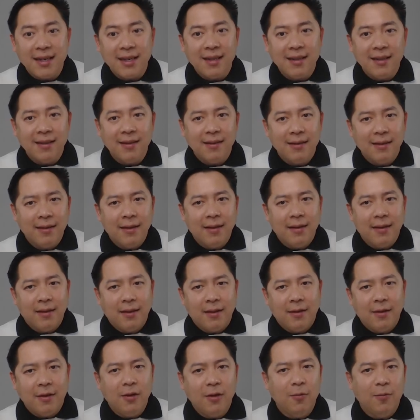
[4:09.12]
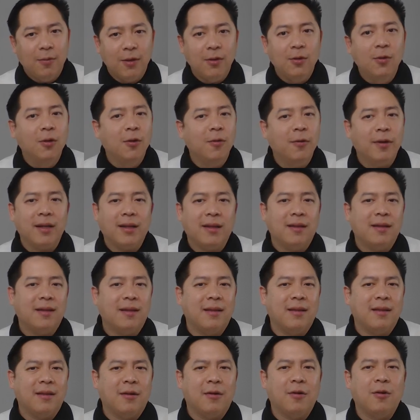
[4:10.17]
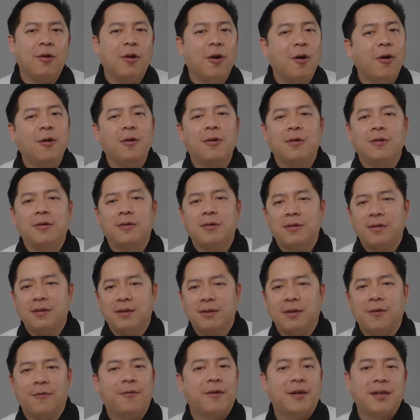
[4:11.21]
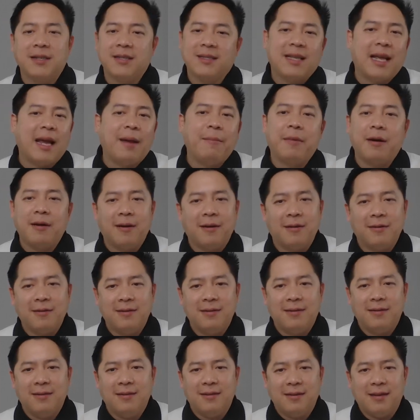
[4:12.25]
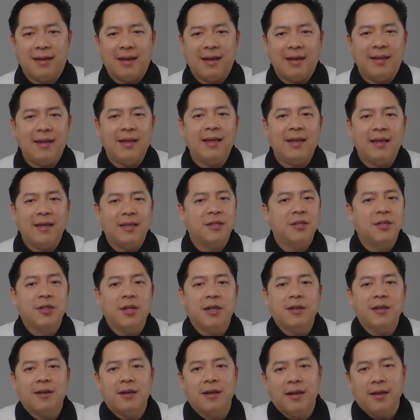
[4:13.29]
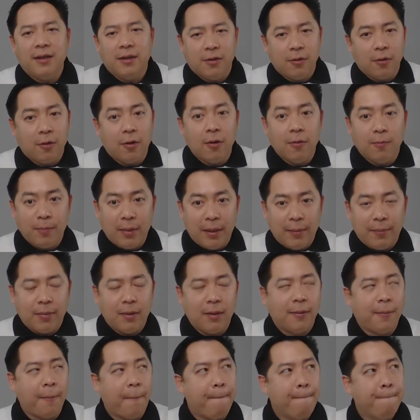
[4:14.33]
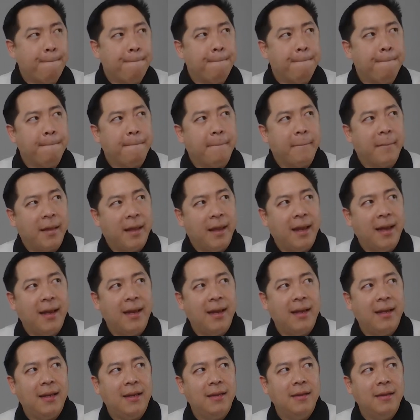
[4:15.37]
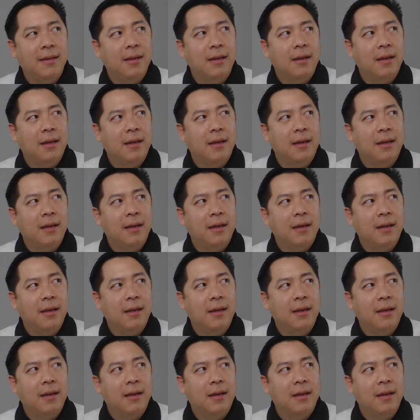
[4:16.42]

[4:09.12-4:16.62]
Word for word: it, you would do it wrong the first time around. I think it's generally to all people. And